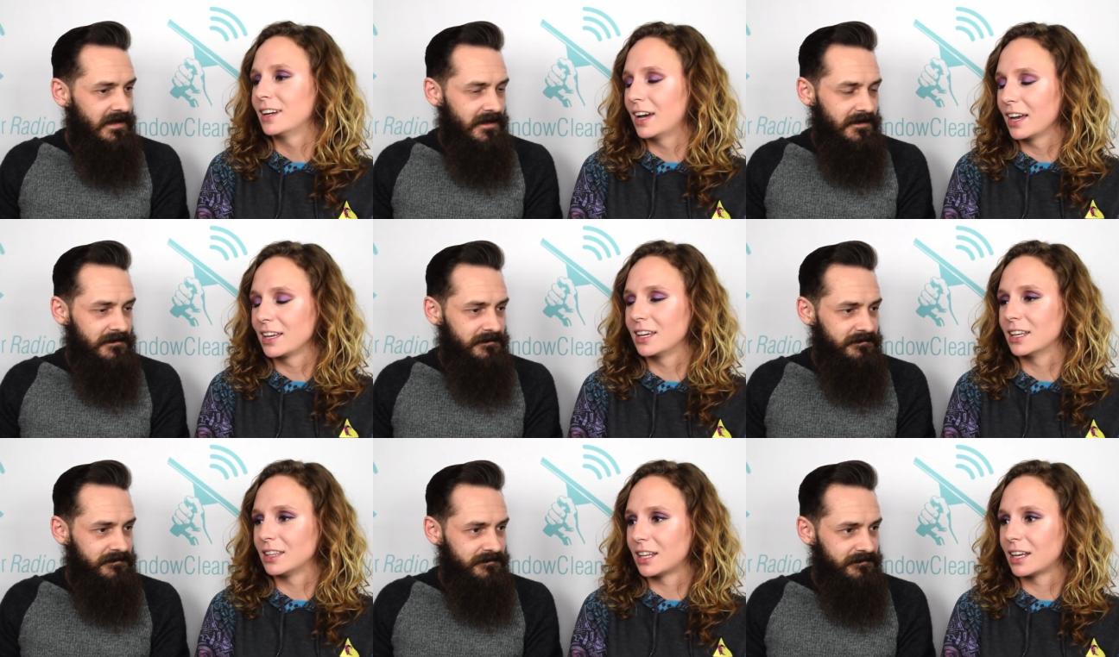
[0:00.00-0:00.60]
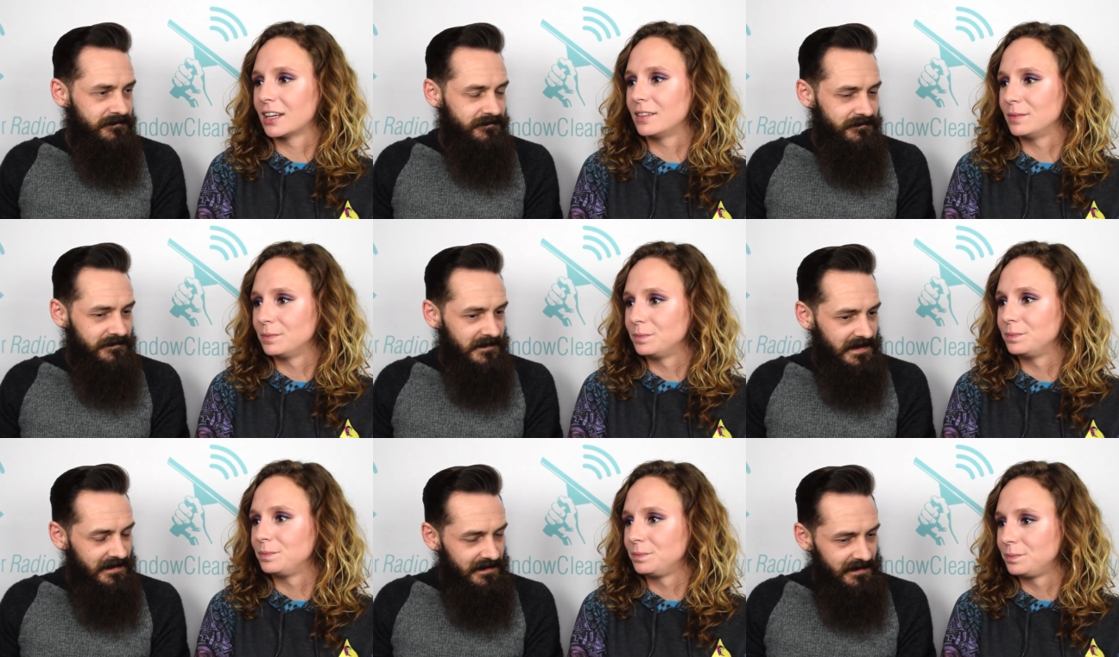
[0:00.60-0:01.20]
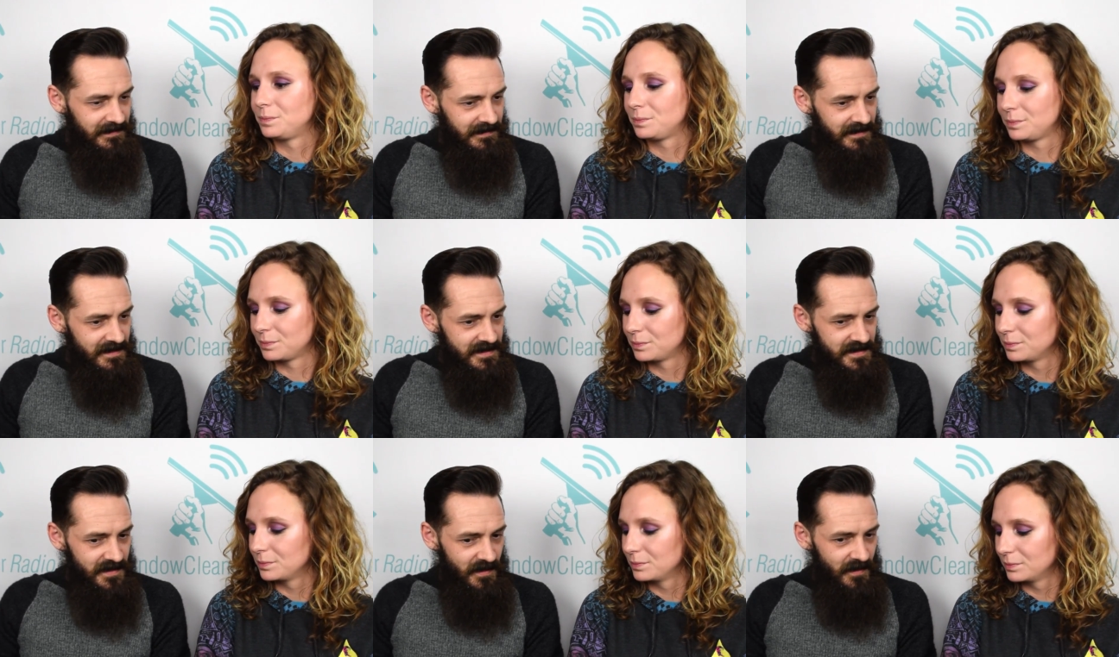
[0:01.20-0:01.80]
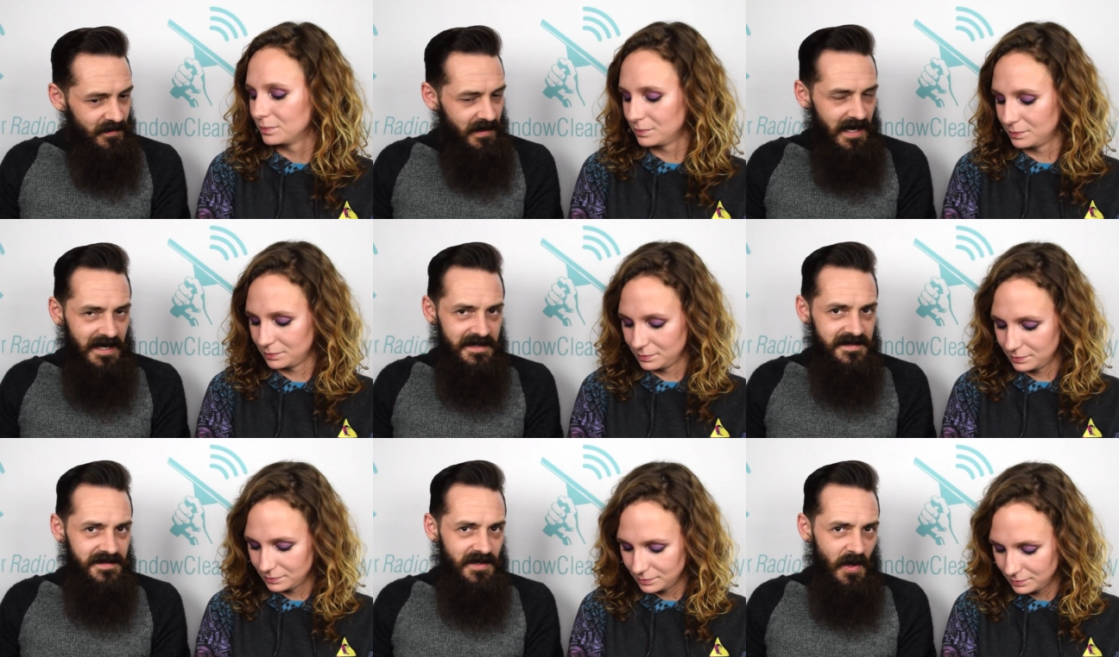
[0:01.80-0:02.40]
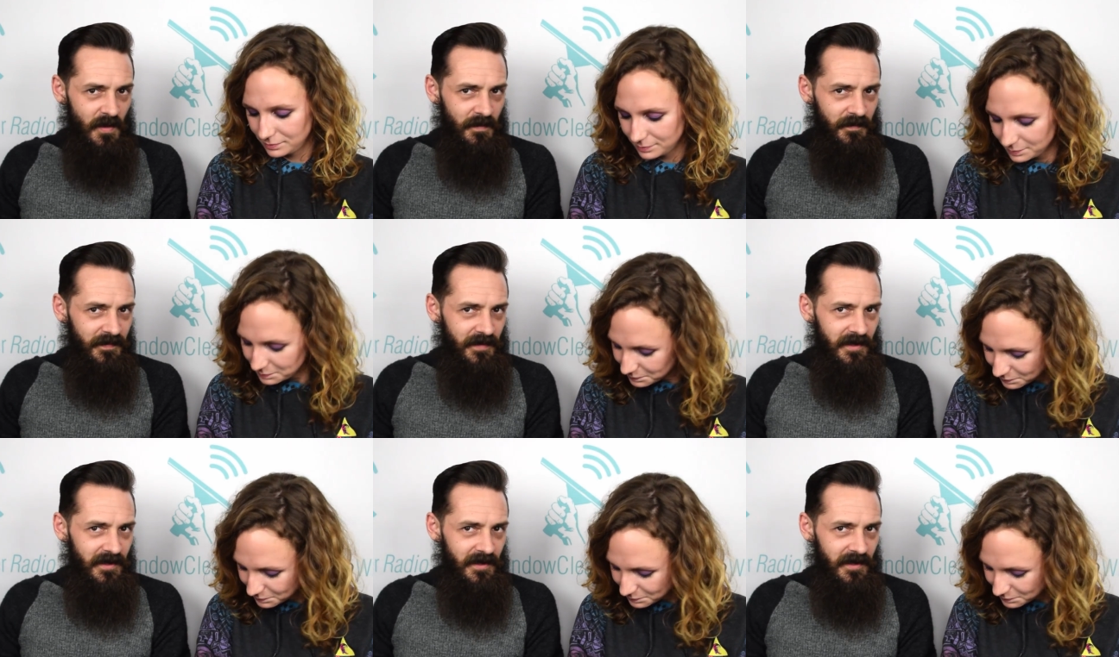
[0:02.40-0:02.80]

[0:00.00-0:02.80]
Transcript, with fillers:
Speaker 1: No. I can get that.
Speaker 2: So guys, don't